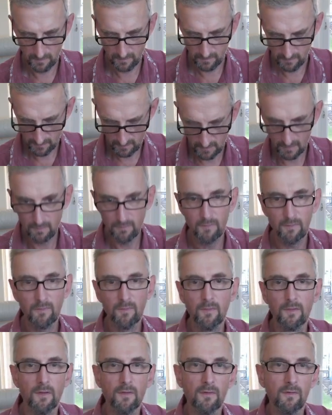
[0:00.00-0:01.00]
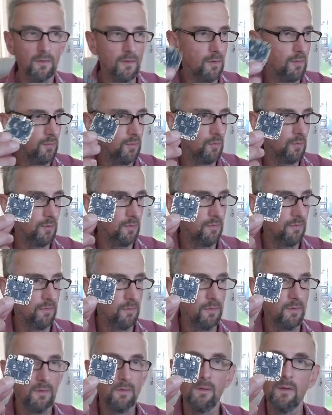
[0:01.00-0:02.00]
kind of this sort of board for
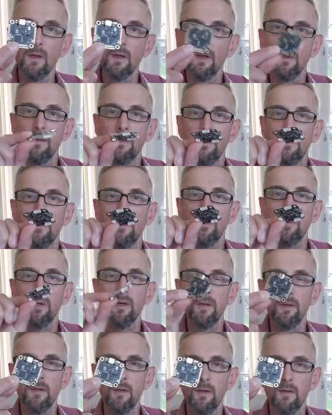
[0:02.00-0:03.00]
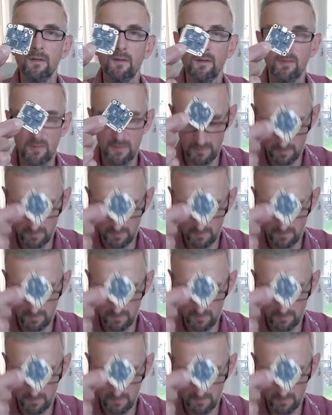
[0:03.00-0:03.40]
30 by 30, which